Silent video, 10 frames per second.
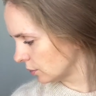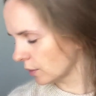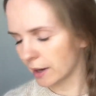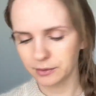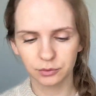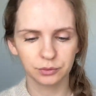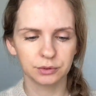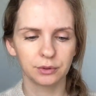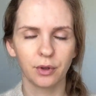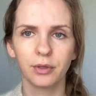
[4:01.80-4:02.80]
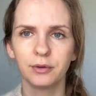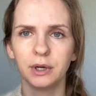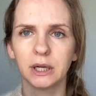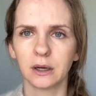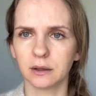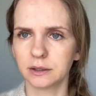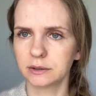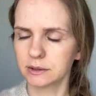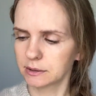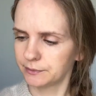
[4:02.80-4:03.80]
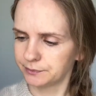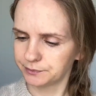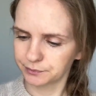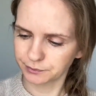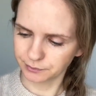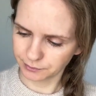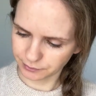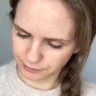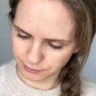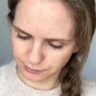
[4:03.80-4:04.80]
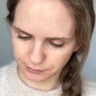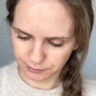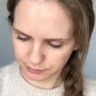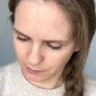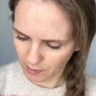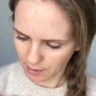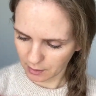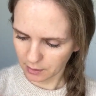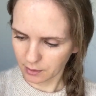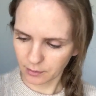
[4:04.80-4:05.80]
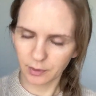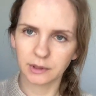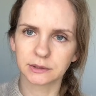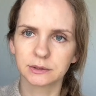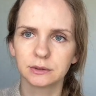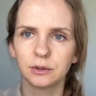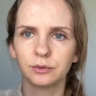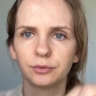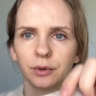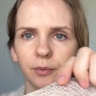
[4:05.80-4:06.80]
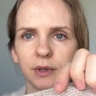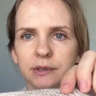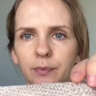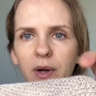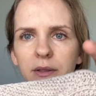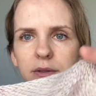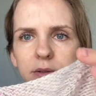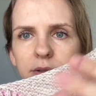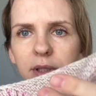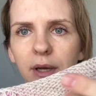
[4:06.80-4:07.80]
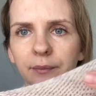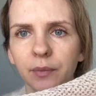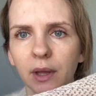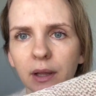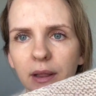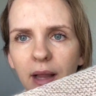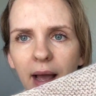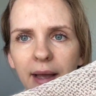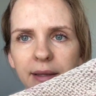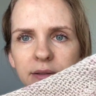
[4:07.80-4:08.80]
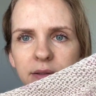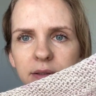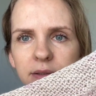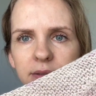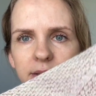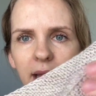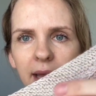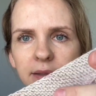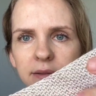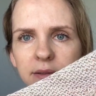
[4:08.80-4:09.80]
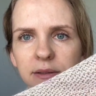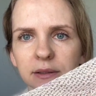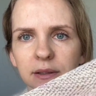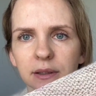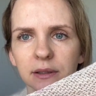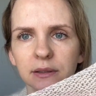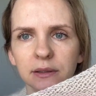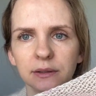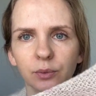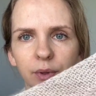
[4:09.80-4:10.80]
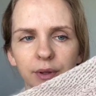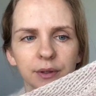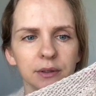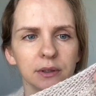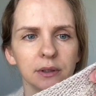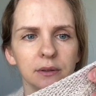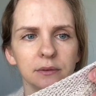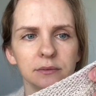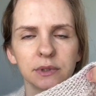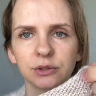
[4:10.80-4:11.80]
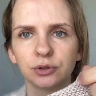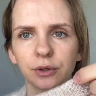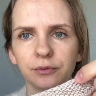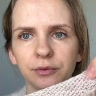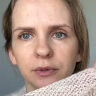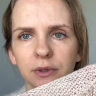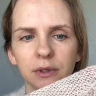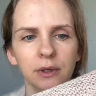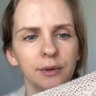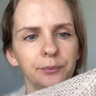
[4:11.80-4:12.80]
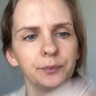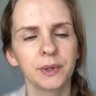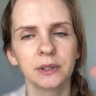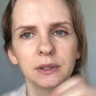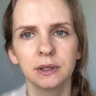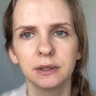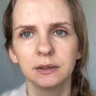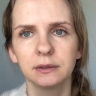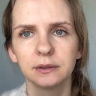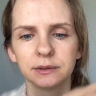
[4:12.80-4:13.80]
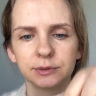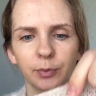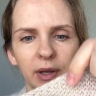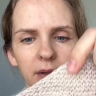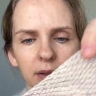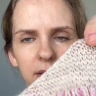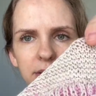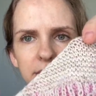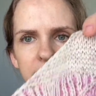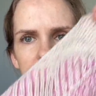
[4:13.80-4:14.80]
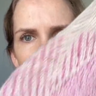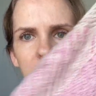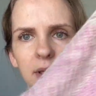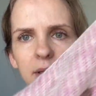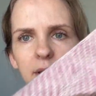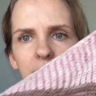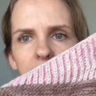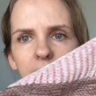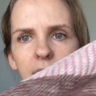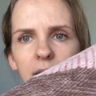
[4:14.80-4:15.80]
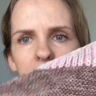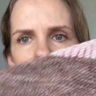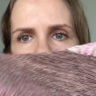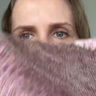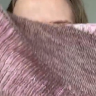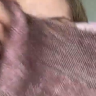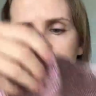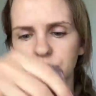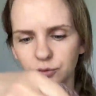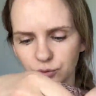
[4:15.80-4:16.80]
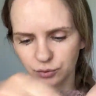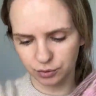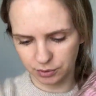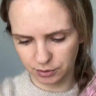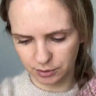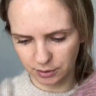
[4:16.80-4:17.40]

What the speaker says: I used 3 colors. Let's go from this part. It's a light sand color with a touch of pink speckles. Then I used